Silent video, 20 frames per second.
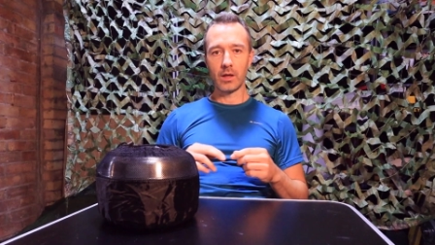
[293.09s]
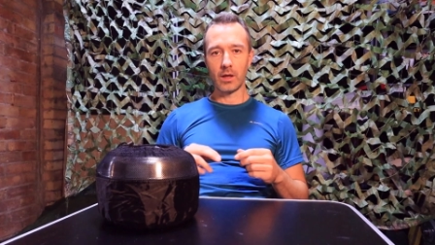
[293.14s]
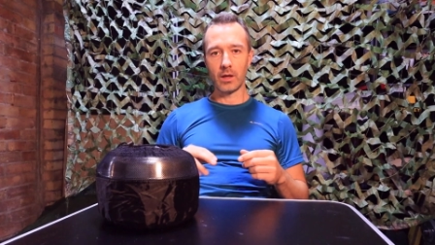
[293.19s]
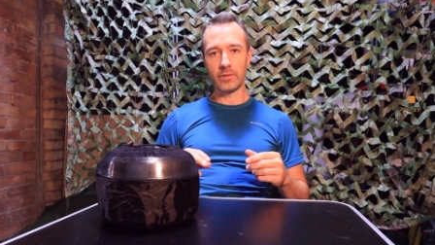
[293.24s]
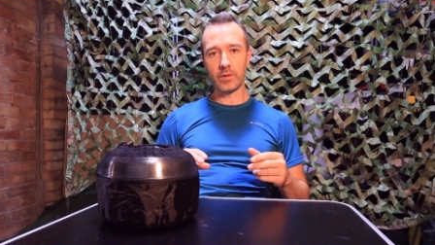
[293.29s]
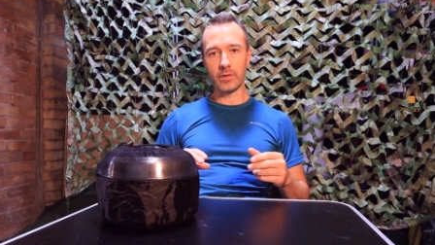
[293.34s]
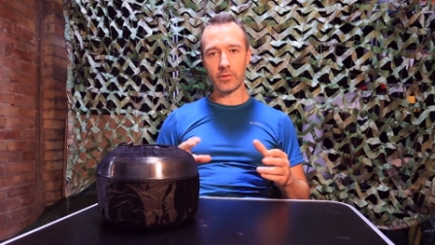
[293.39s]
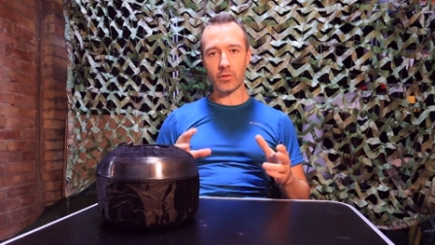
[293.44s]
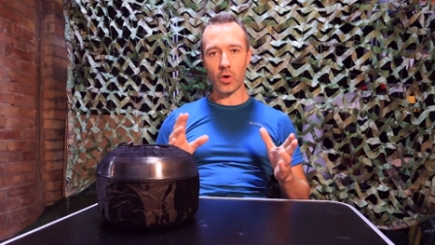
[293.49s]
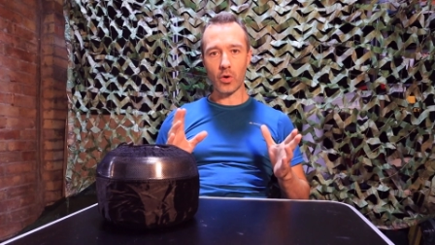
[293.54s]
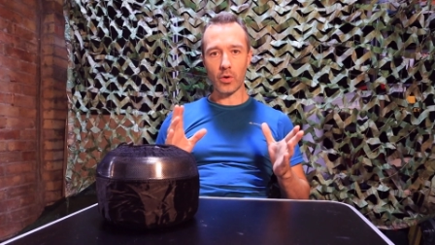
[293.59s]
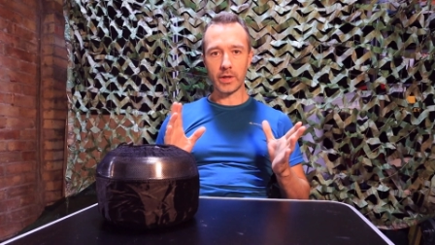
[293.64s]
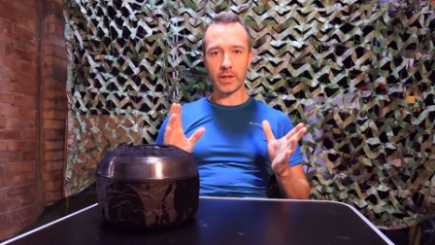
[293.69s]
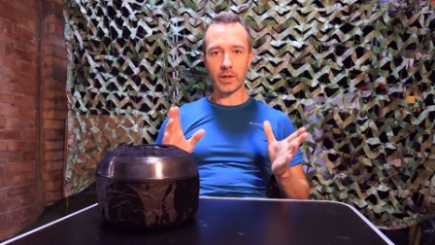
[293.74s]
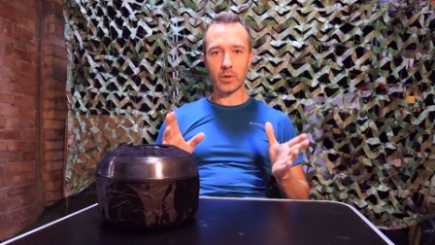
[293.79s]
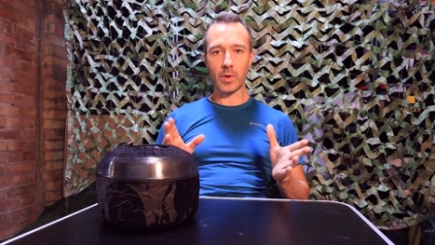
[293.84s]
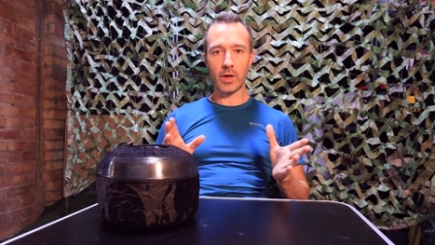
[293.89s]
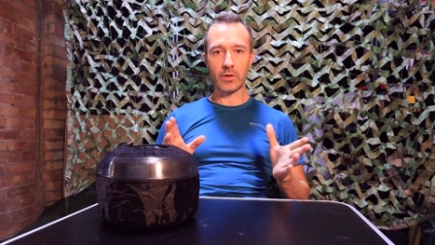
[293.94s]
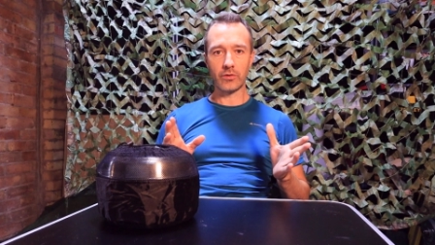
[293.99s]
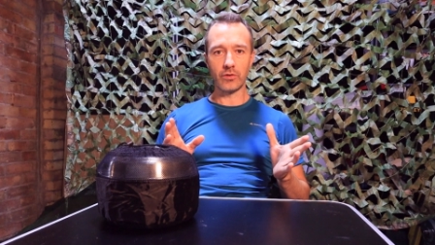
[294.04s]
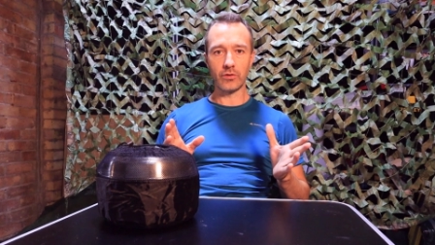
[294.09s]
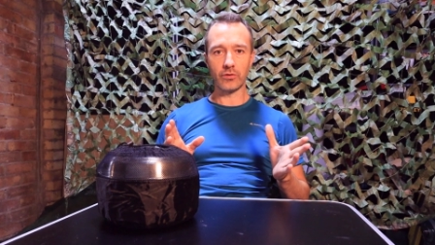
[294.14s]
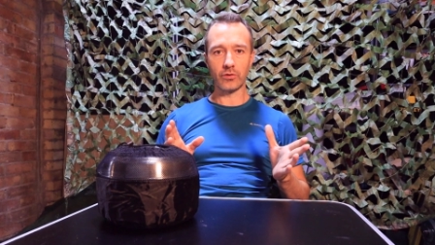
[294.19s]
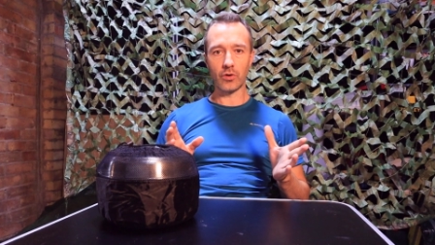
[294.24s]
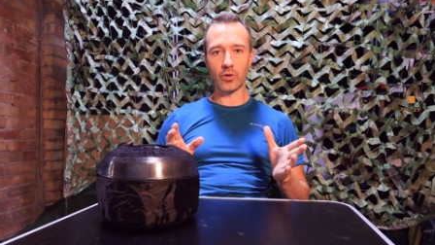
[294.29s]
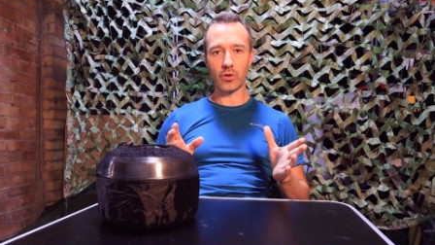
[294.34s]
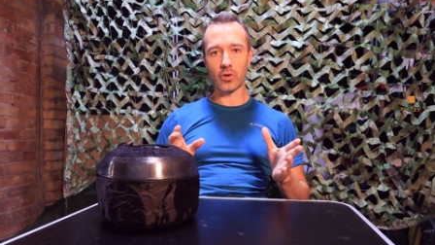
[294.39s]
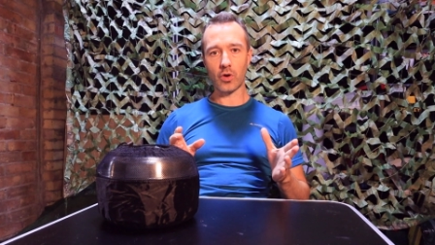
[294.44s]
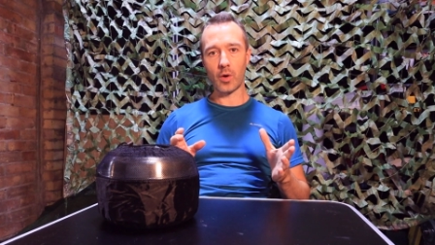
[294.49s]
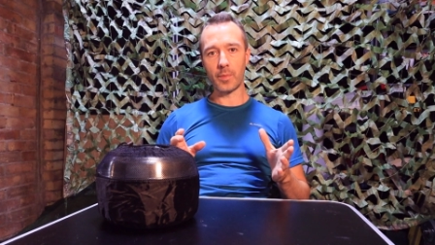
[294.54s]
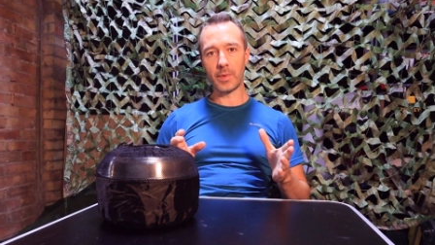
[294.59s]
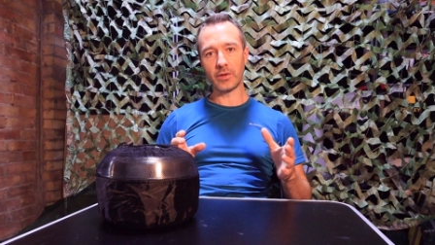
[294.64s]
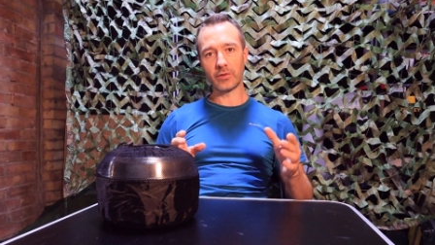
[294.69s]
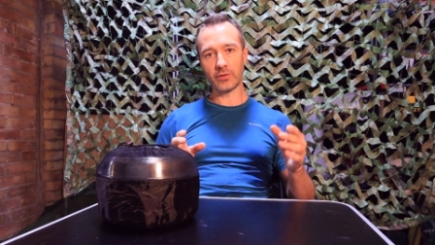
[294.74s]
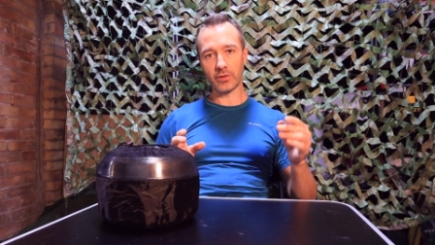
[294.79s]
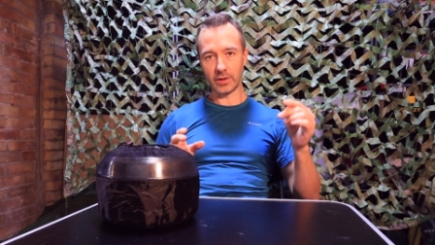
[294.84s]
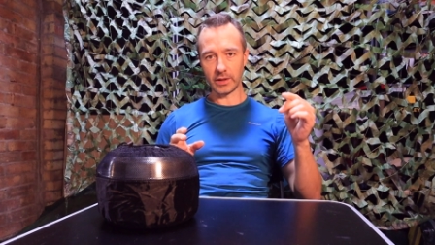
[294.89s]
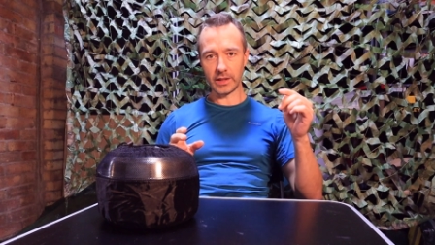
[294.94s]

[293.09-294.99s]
If you've got any questions or comments,